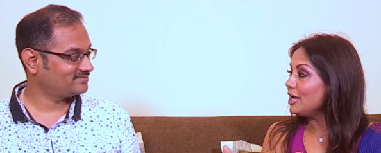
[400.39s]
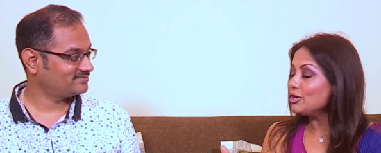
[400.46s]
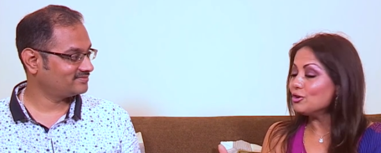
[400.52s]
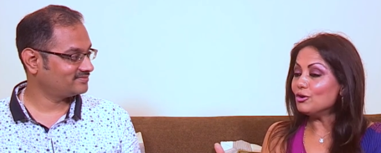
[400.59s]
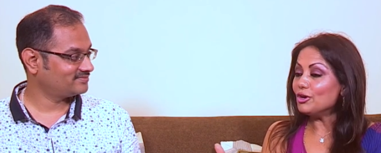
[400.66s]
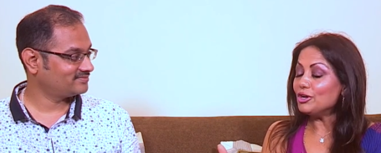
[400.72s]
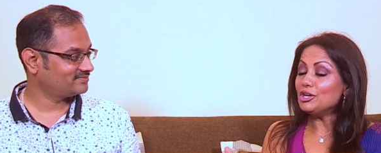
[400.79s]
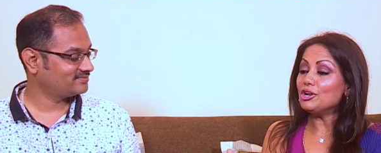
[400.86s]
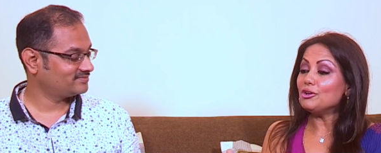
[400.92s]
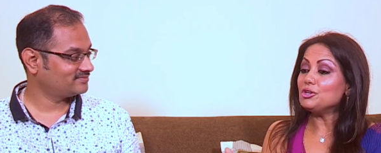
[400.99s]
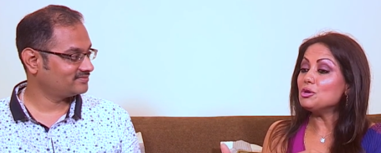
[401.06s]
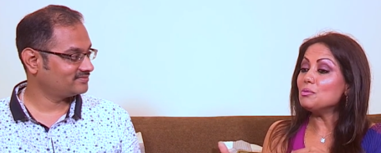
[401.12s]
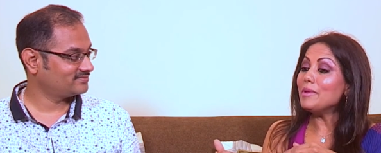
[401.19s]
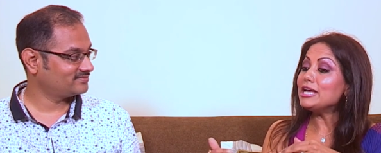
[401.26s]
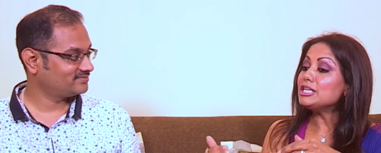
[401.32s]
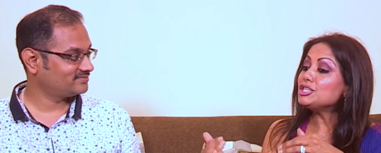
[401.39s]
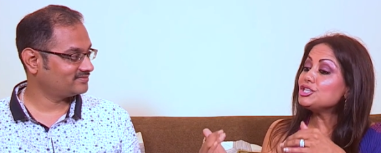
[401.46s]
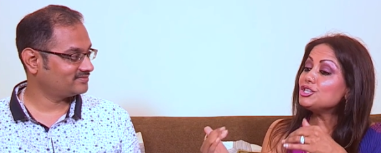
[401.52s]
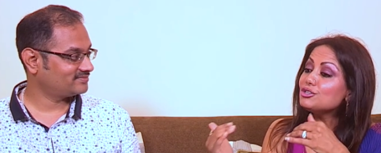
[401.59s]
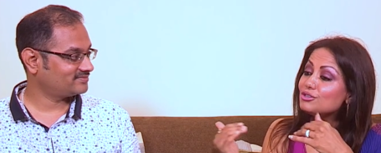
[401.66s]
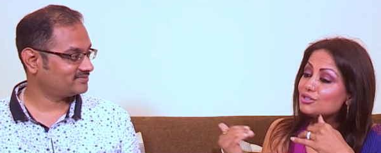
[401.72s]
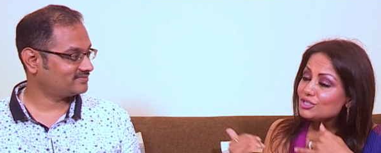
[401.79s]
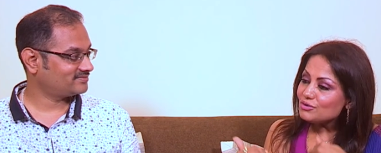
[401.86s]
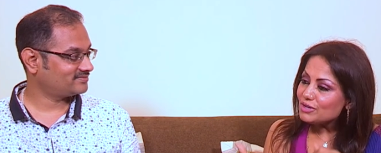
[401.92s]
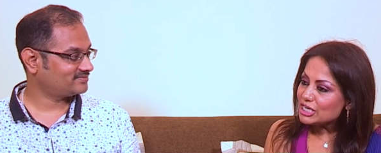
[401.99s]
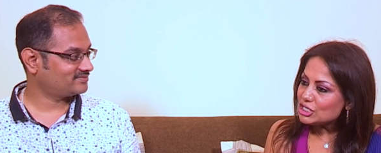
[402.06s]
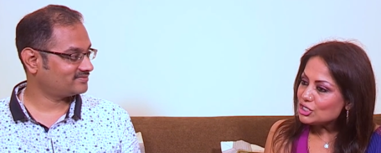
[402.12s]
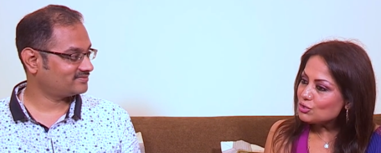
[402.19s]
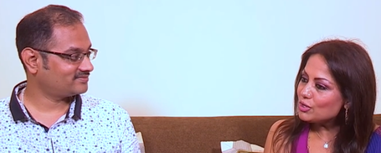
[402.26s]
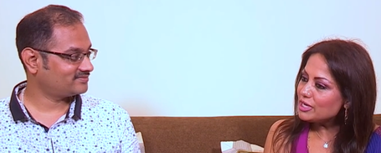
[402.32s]
Speaker 1: You're, you know, you may choose to
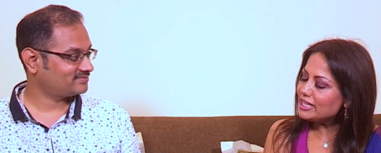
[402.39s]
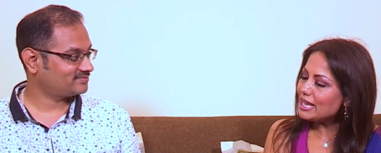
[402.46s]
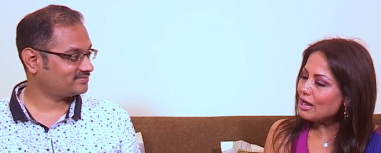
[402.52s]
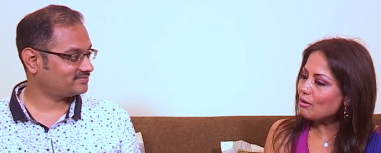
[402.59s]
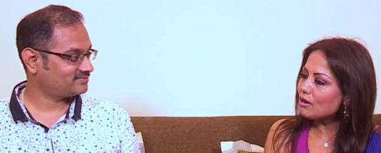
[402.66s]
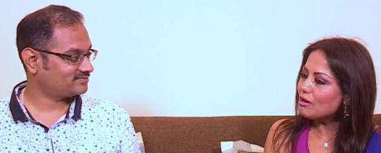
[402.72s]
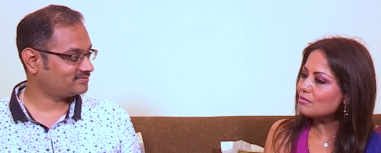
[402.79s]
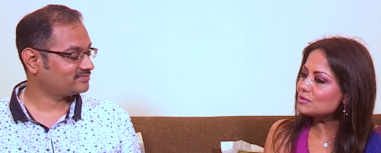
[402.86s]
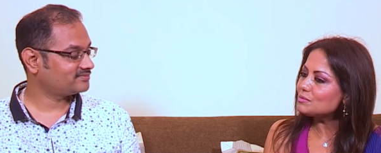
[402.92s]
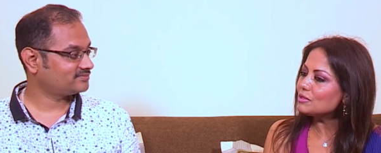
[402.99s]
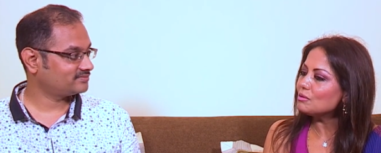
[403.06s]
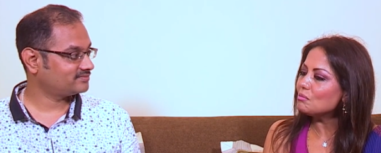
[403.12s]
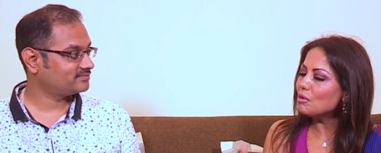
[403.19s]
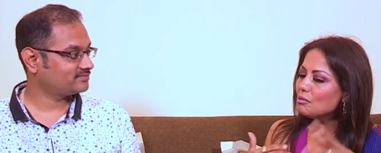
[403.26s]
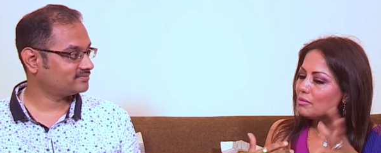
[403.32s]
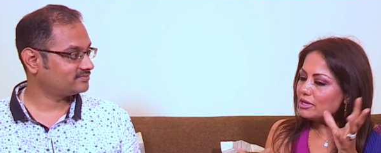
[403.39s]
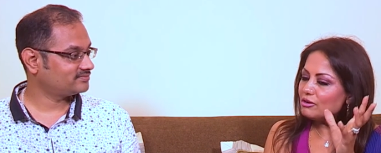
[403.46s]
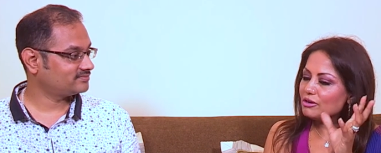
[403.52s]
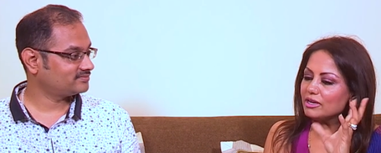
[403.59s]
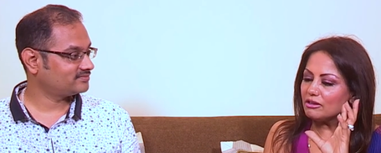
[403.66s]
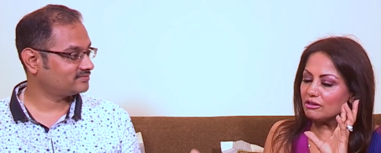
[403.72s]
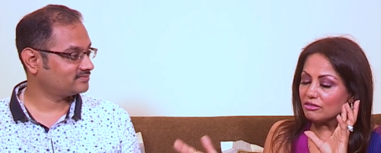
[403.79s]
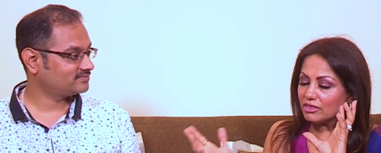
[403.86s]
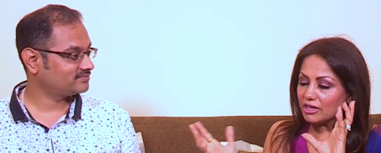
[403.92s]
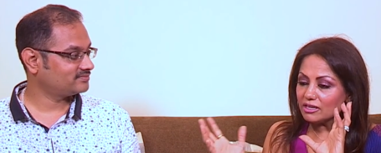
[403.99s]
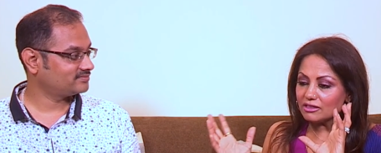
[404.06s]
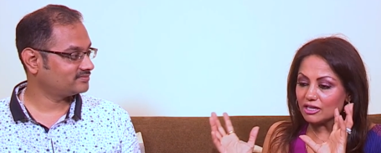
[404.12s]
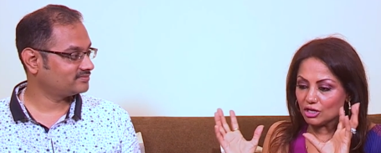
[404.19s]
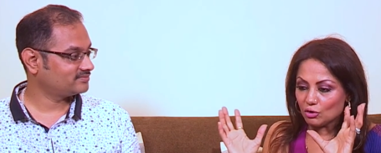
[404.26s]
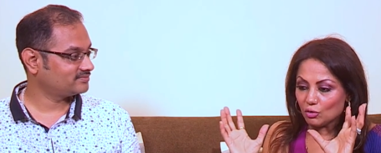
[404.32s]
enjoy the outcomes, but the moment you, you
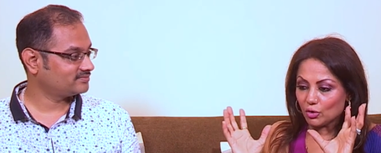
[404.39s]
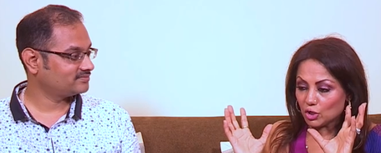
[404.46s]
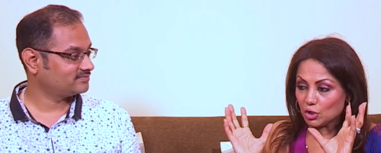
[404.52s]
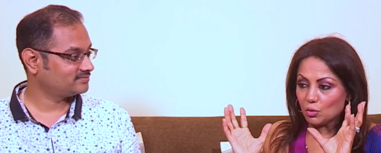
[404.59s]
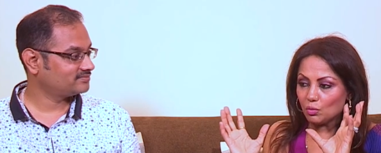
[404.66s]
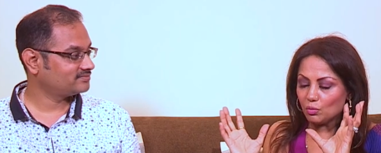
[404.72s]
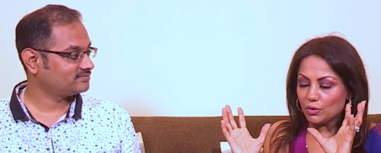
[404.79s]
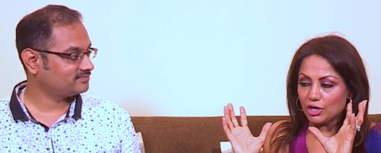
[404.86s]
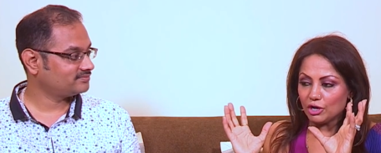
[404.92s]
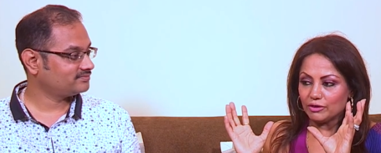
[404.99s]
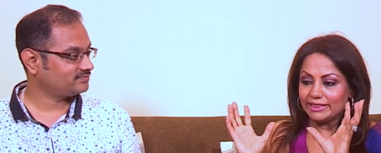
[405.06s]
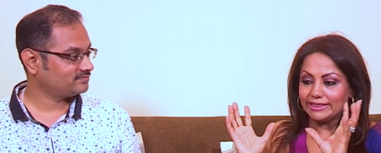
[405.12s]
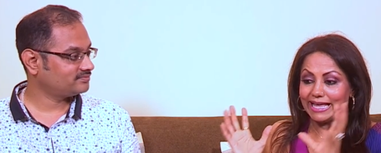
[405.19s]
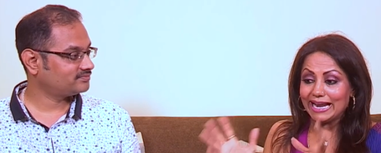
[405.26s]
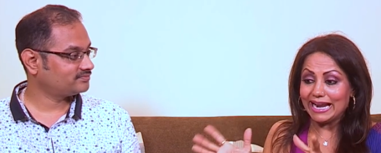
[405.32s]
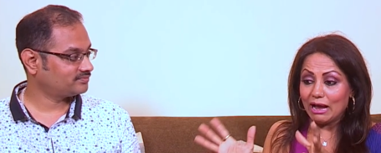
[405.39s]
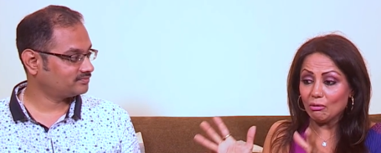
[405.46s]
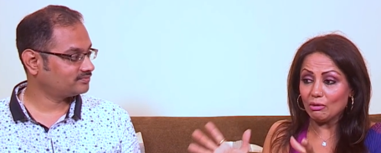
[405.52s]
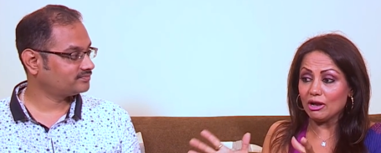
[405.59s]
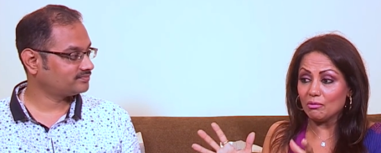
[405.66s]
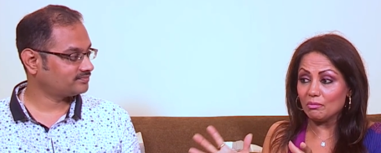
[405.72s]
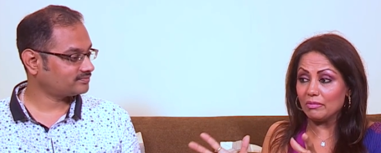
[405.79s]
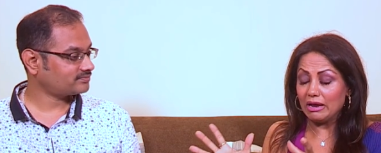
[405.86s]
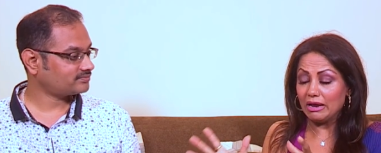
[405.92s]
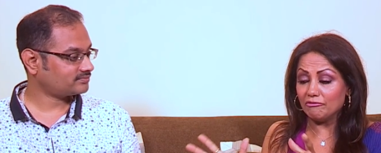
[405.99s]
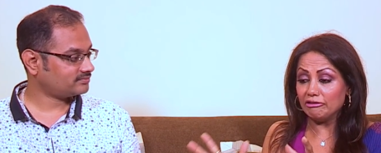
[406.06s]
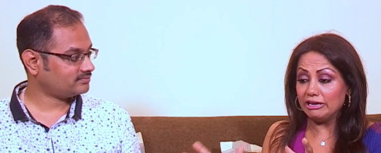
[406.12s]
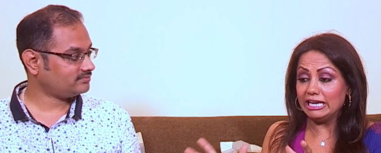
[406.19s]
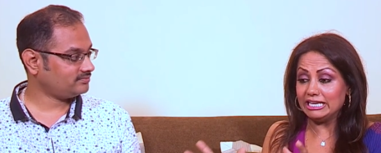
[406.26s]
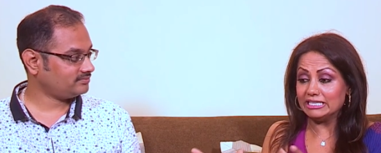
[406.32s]
think that you're, you, you know, that outcome
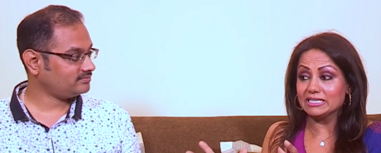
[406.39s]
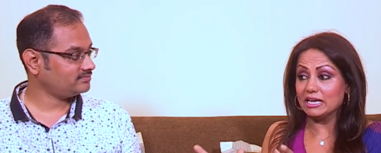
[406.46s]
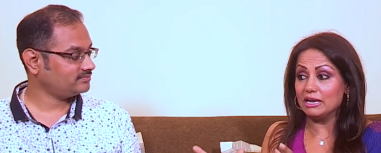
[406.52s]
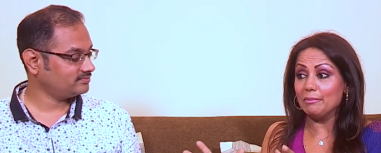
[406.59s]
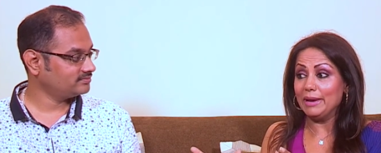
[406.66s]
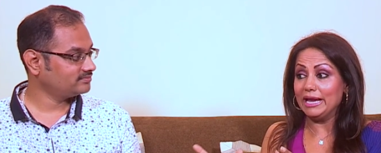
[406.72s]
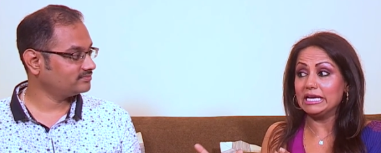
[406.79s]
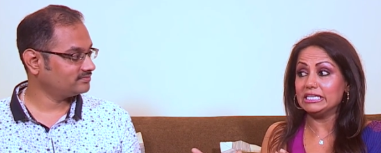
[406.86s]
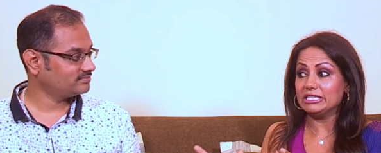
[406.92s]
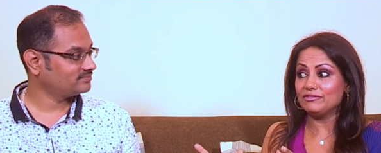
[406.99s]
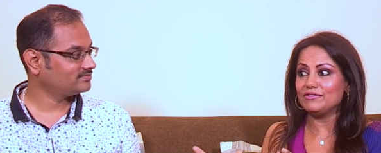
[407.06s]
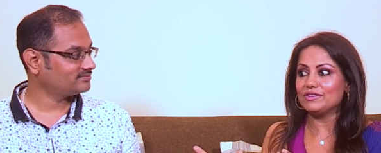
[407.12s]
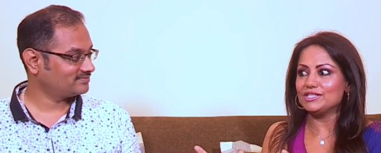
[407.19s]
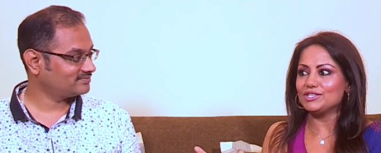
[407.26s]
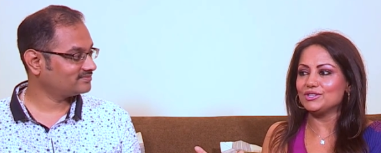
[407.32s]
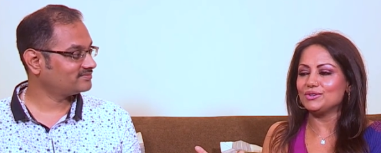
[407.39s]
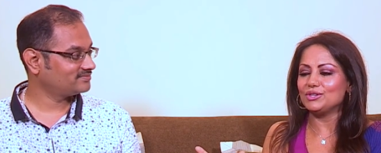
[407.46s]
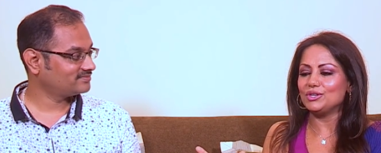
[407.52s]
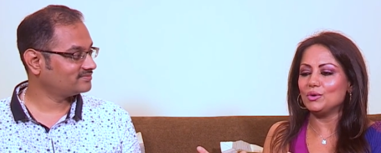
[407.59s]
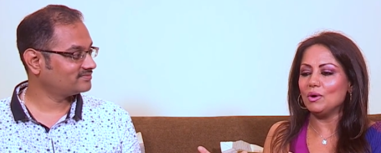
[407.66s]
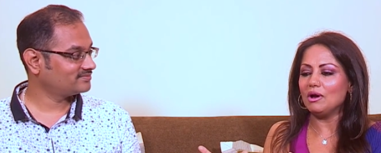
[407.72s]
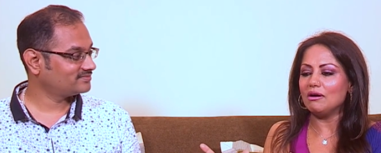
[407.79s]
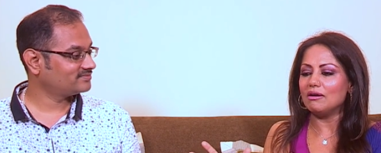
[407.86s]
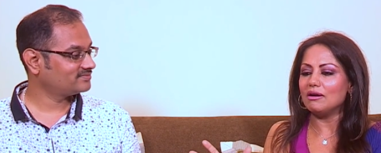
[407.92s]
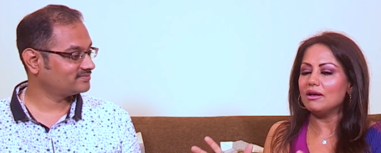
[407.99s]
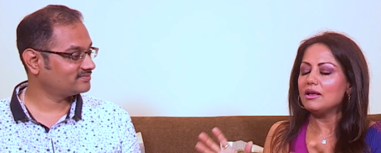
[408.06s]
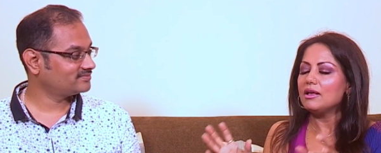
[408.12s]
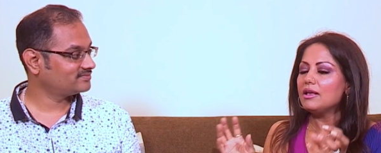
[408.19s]
really is going to make a difference to who you are,